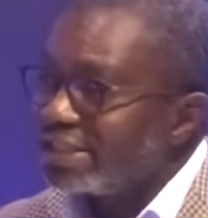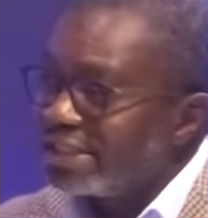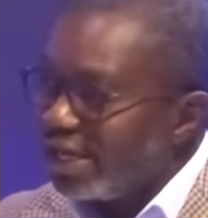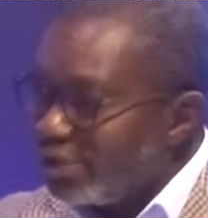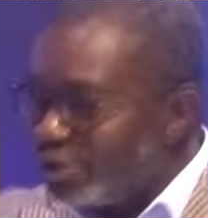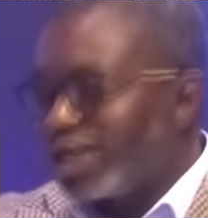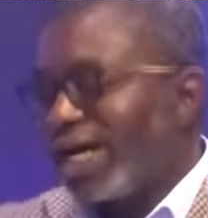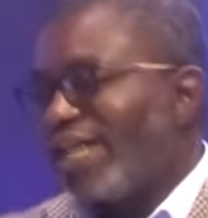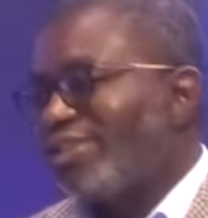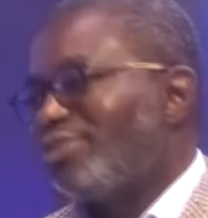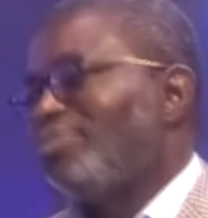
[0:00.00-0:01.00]
Now, you
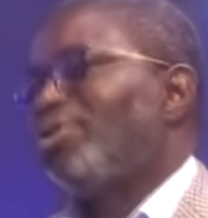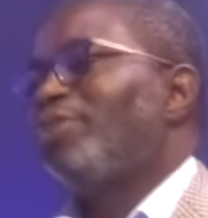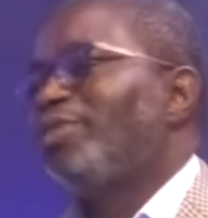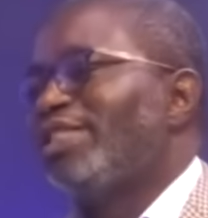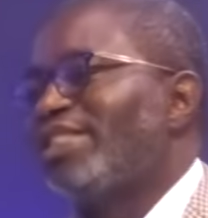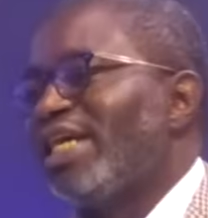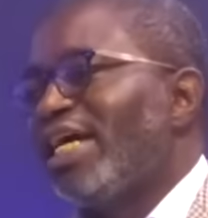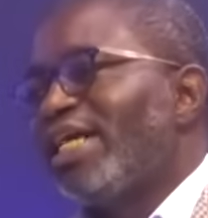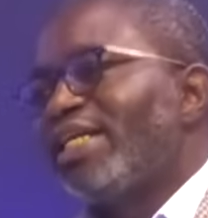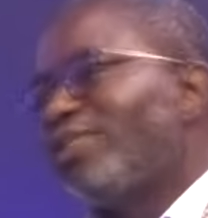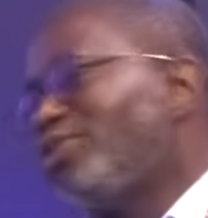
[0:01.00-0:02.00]
guys, you promised
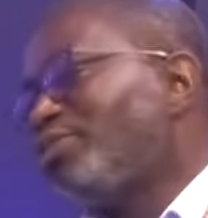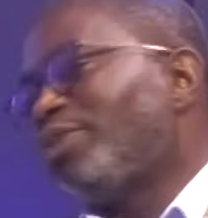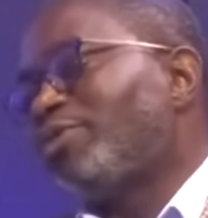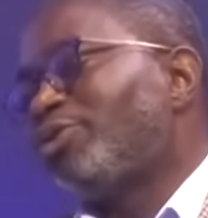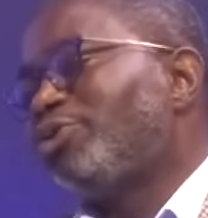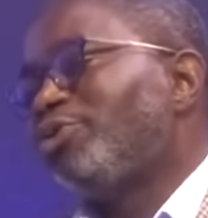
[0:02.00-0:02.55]
that you'll be able to